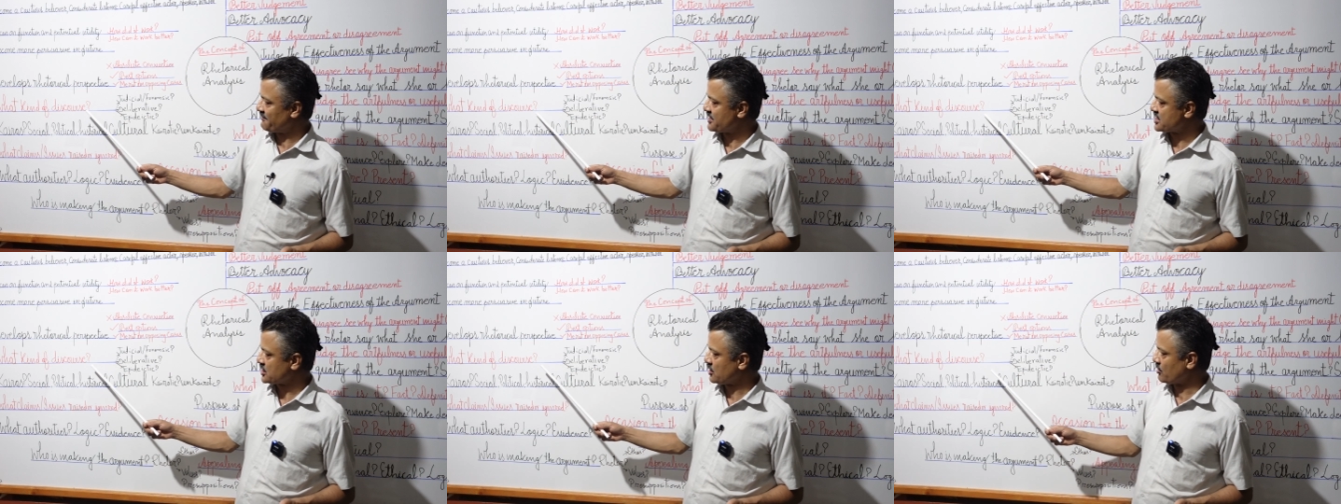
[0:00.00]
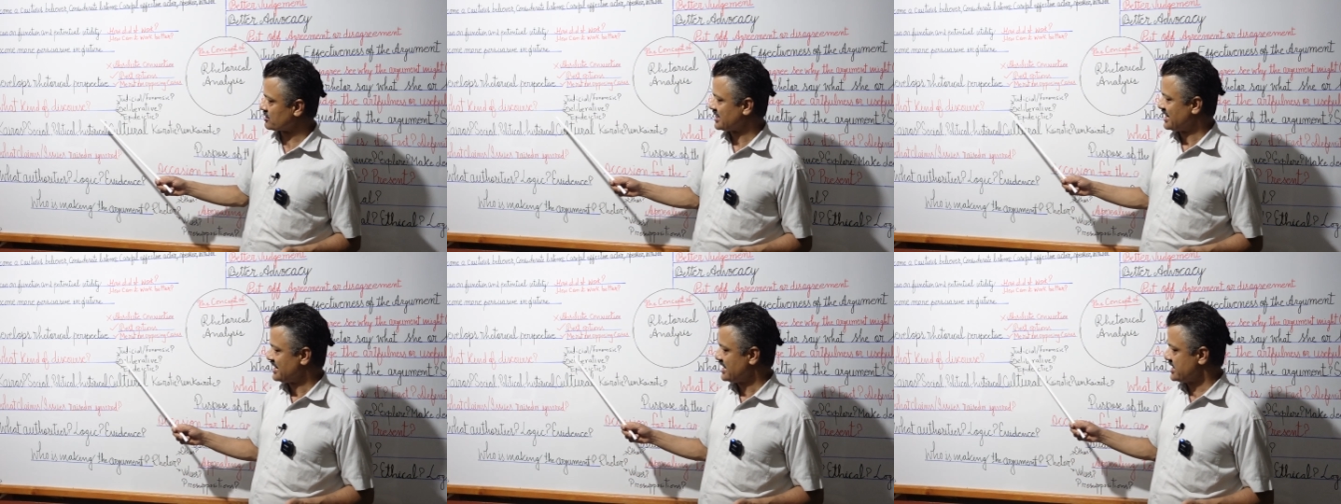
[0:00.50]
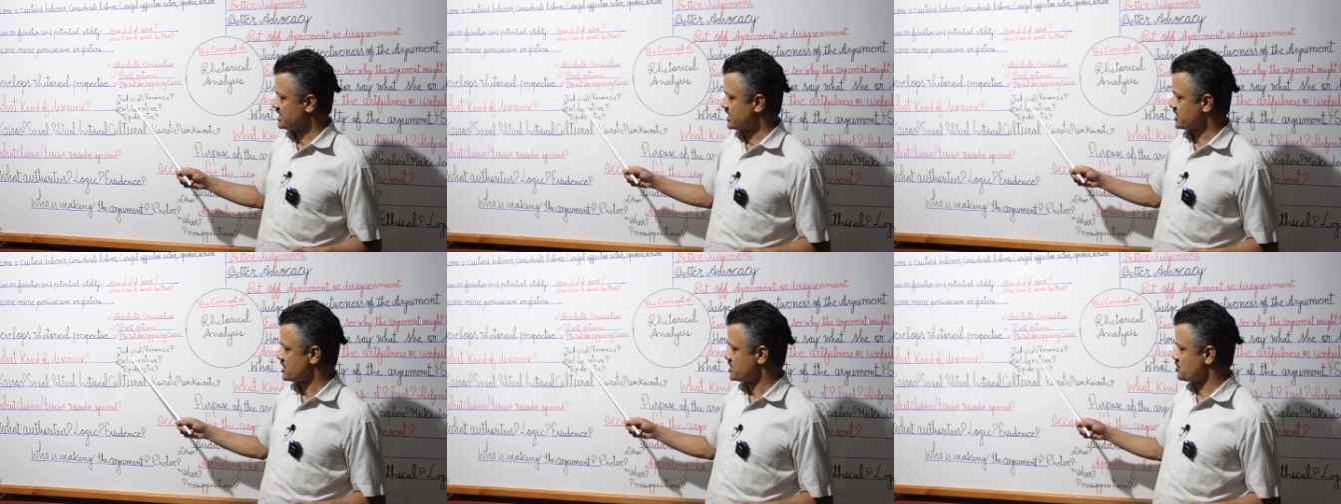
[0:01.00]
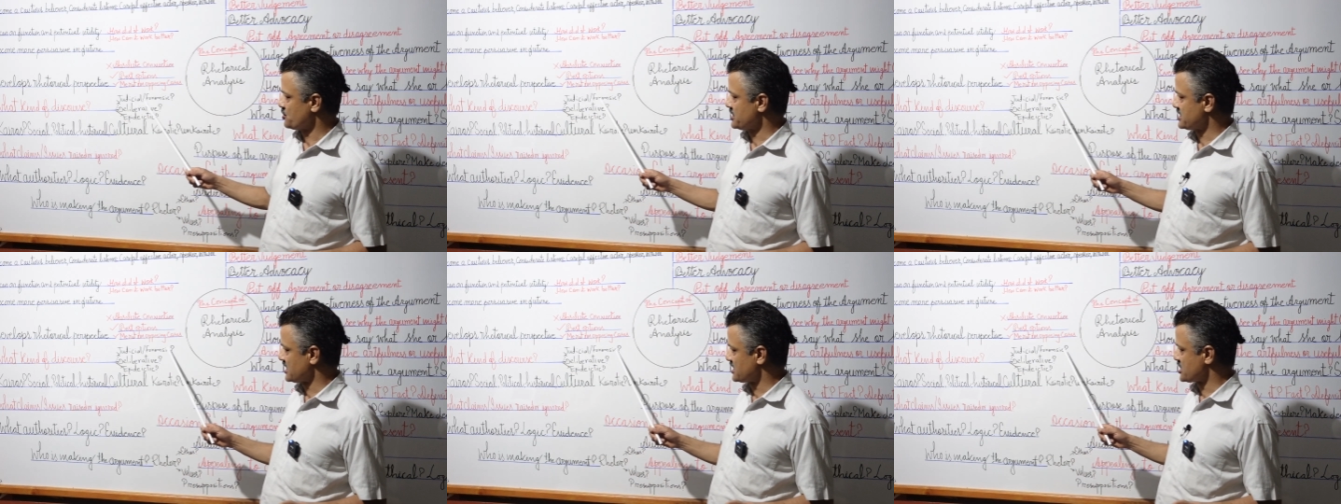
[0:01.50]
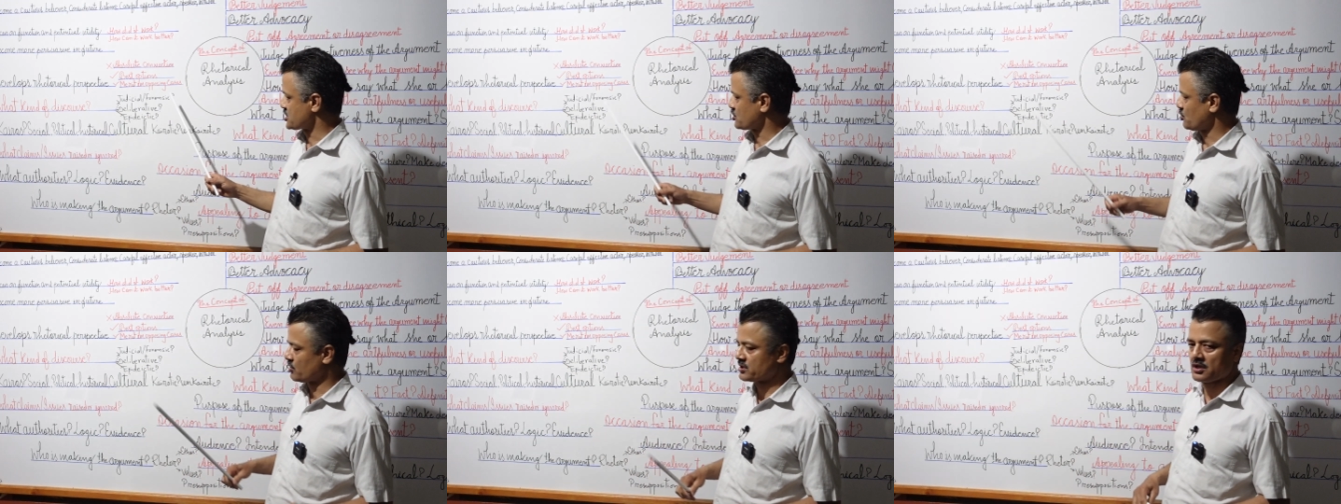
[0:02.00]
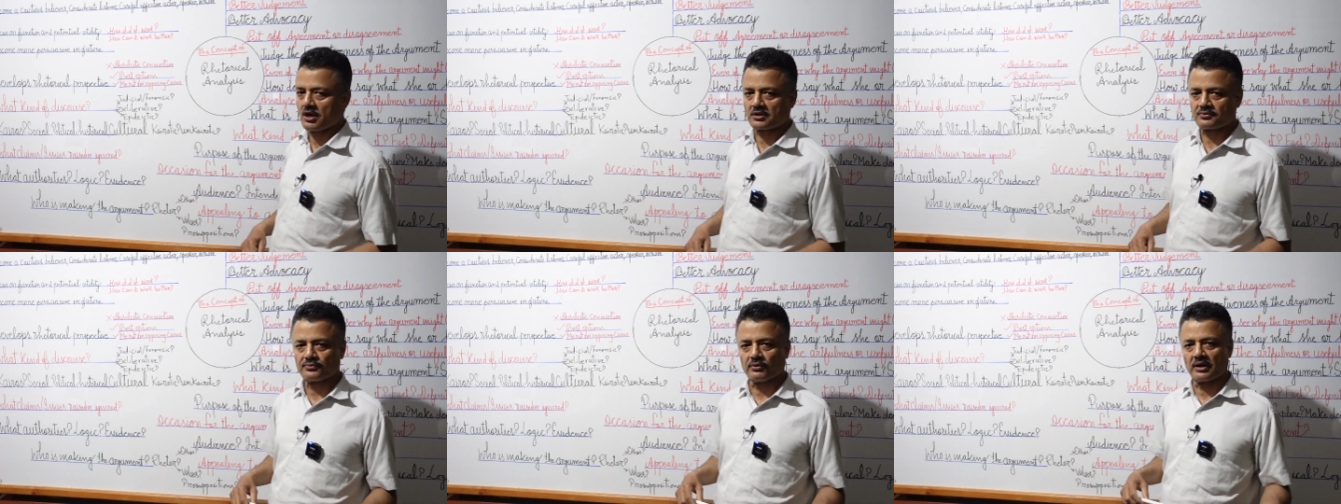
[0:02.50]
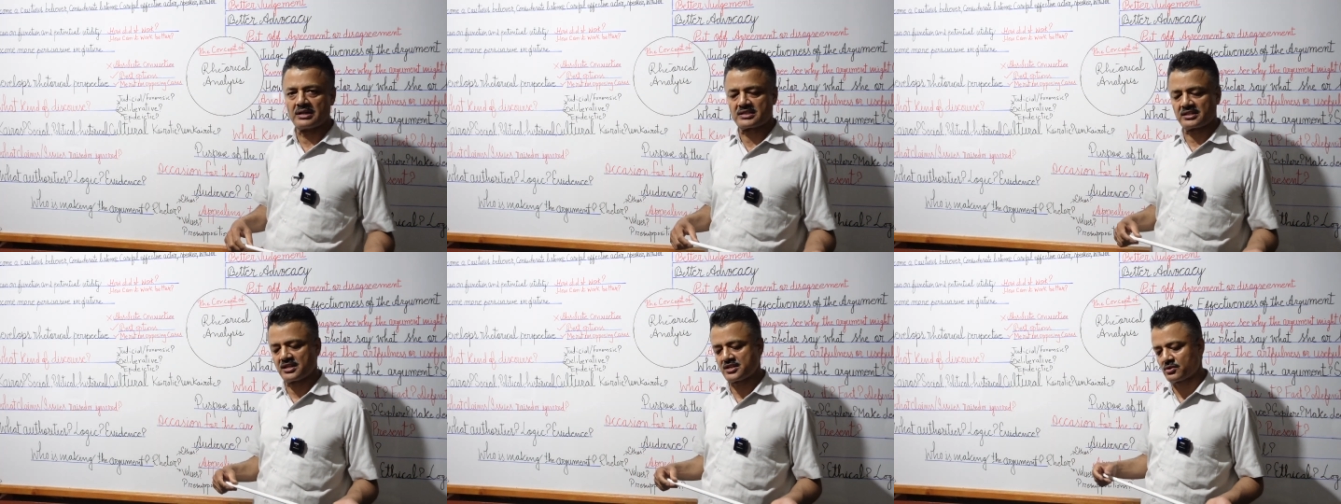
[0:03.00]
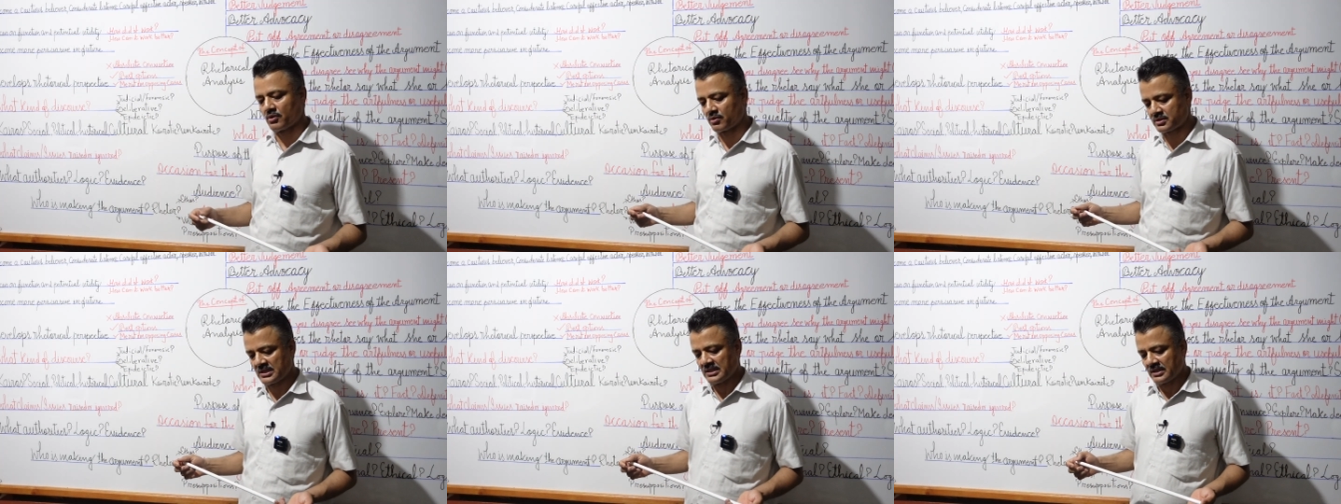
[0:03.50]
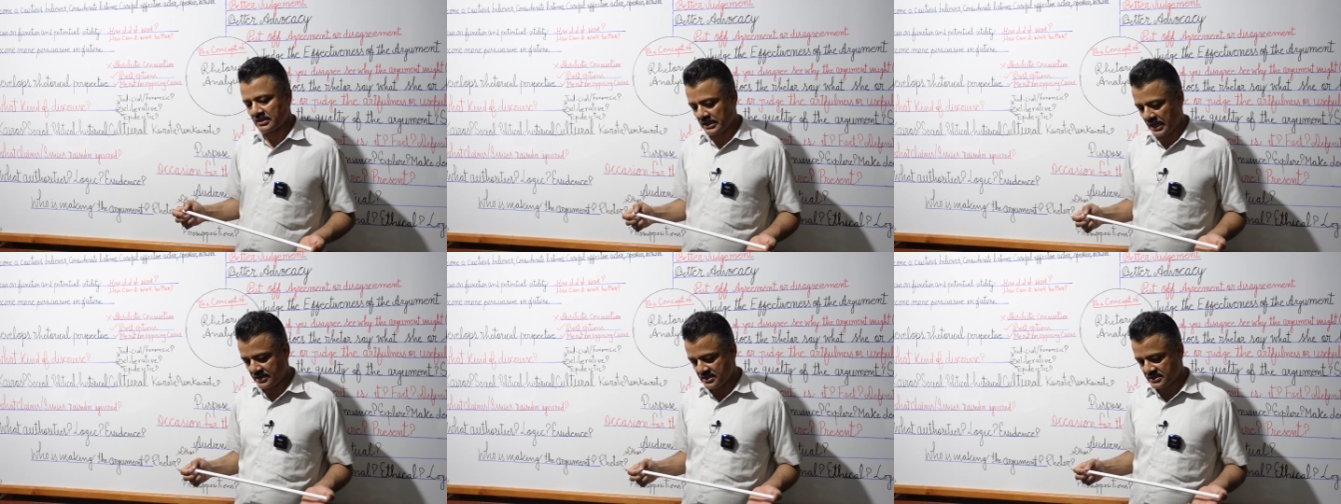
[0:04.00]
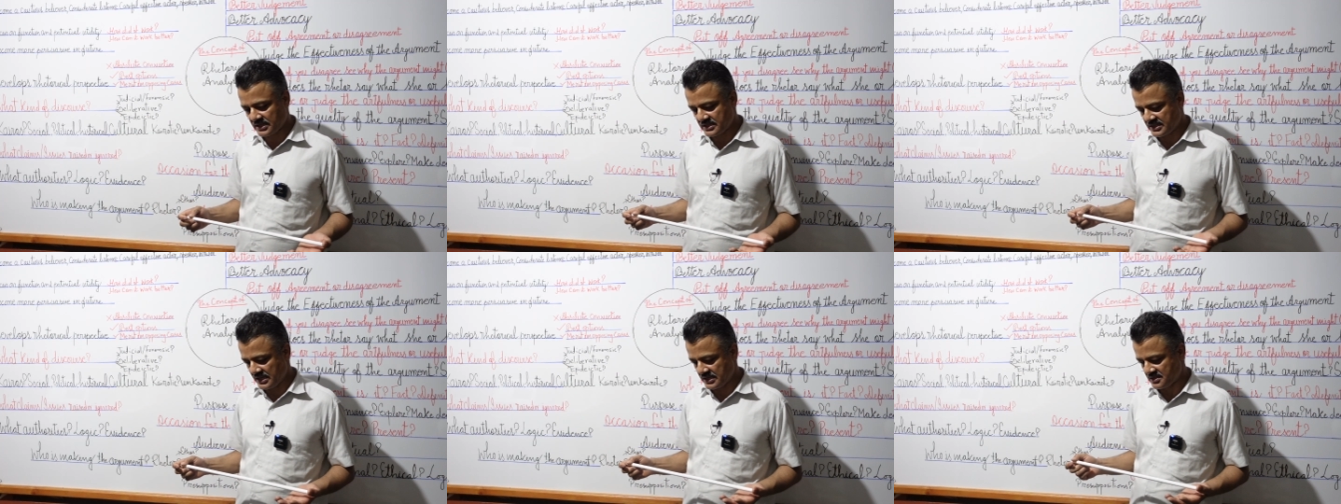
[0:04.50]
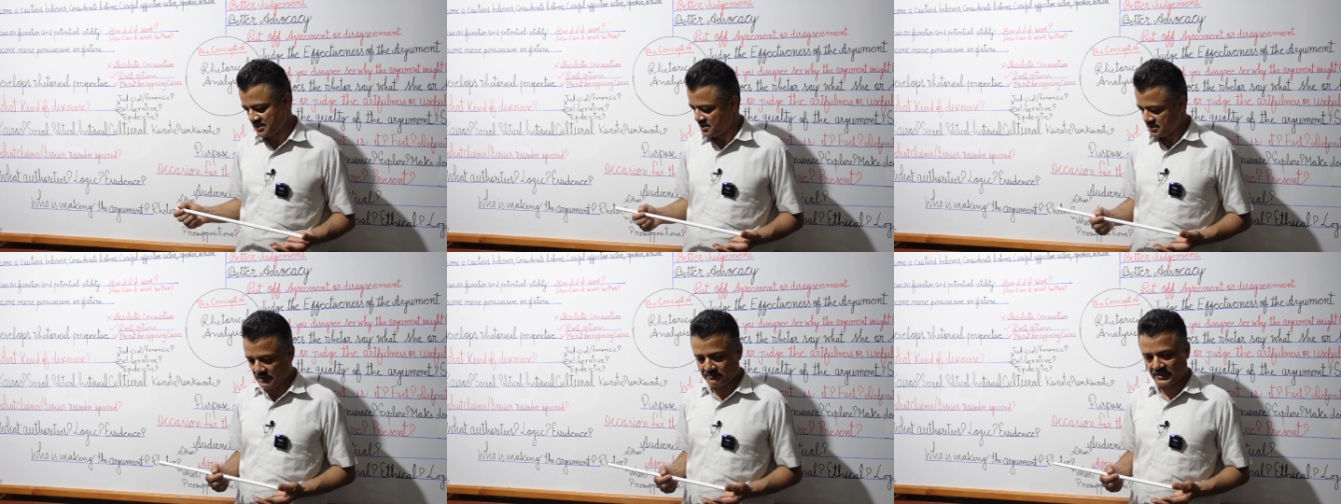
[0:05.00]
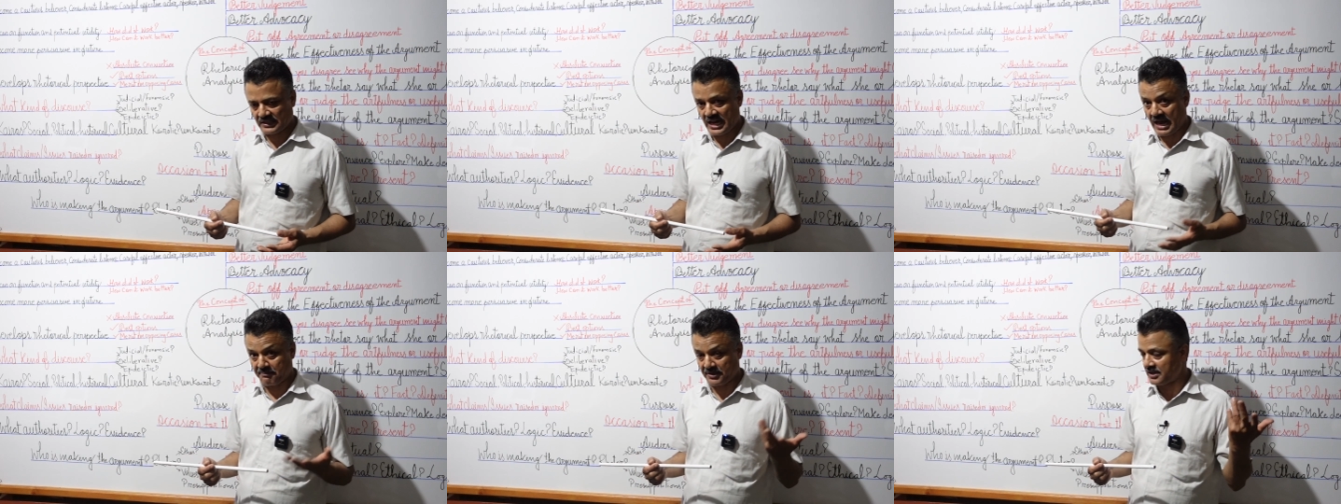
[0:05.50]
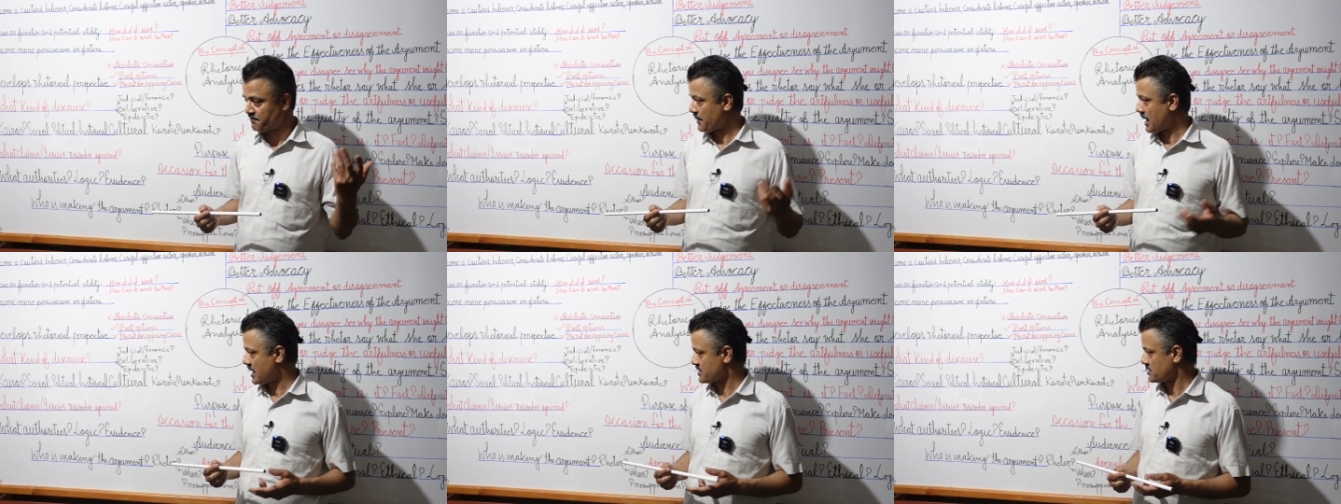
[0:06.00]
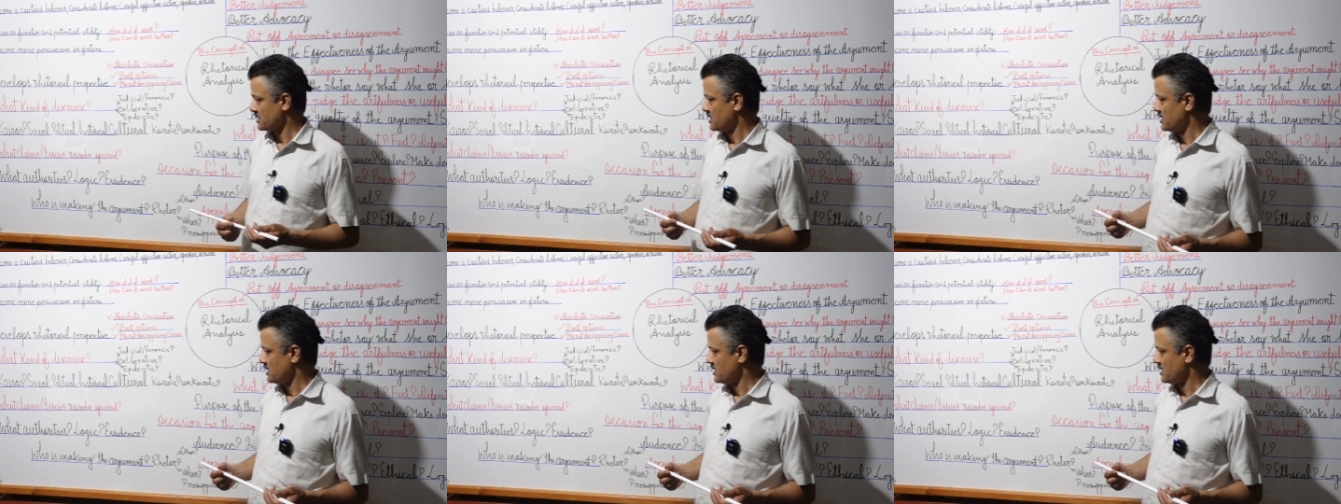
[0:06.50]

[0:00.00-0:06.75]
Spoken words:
of discourse. Is it judicial discourse or forensic discourse that discusses something that happened in the past?